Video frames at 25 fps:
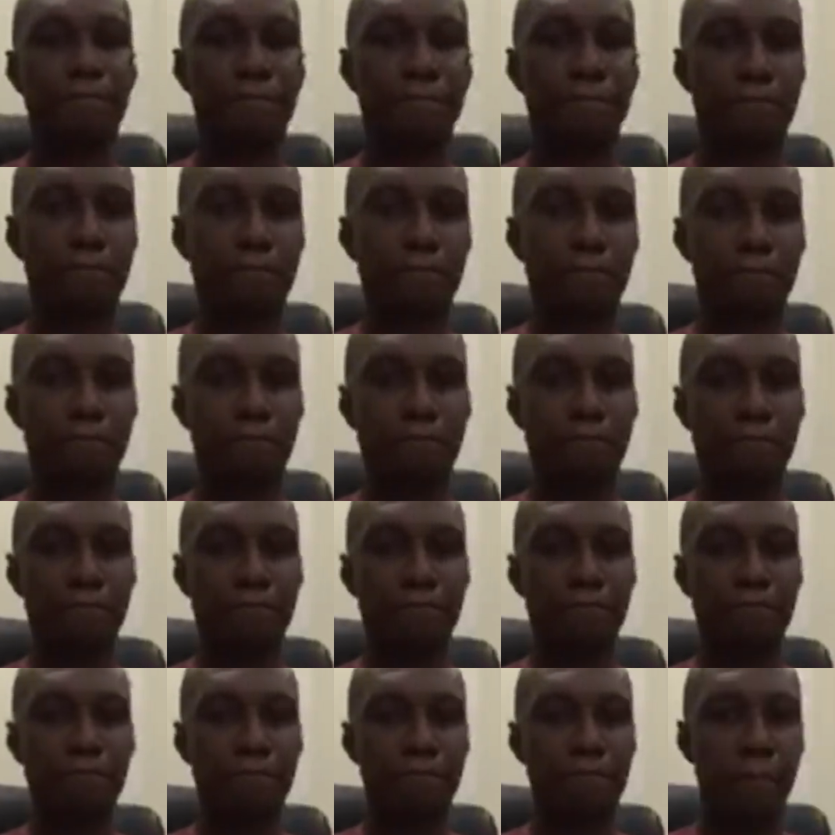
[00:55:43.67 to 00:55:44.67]

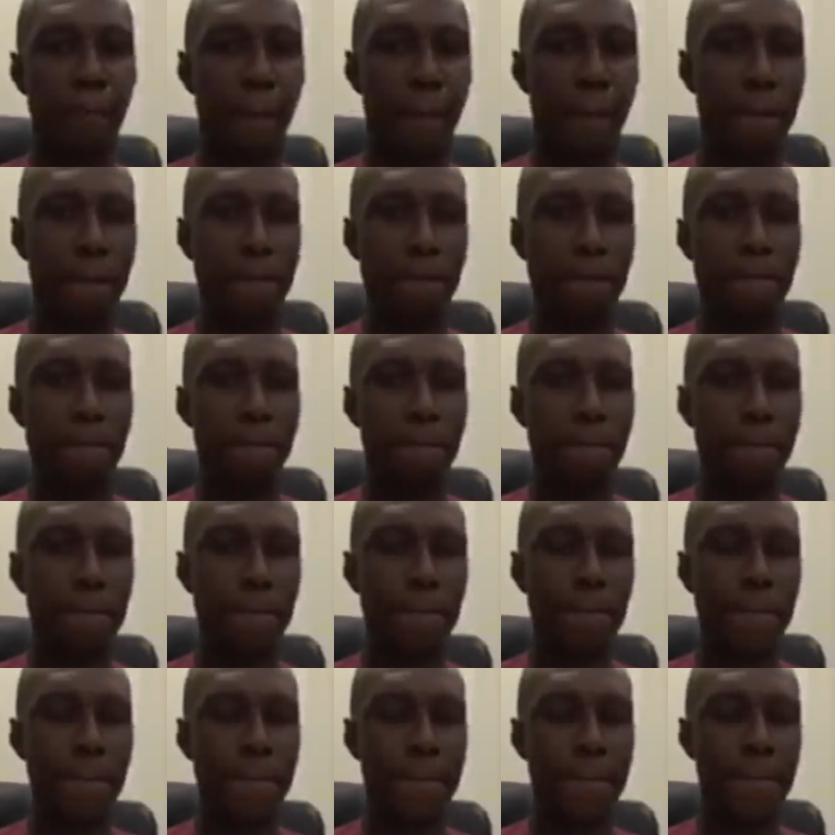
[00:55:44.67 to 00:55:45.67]

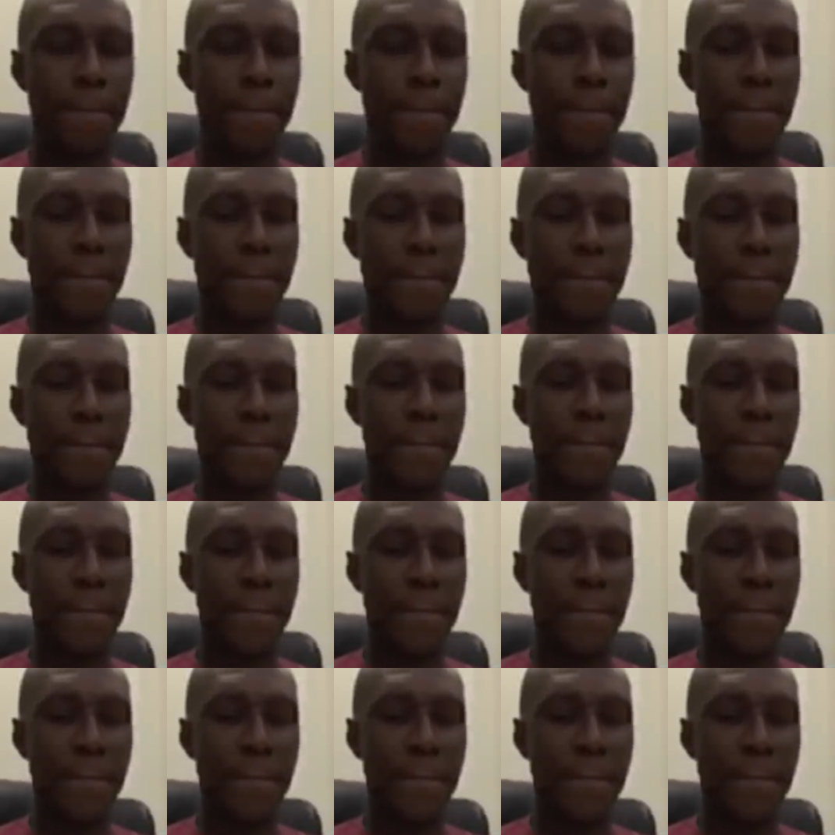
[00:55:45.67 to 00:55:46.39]
[no speech]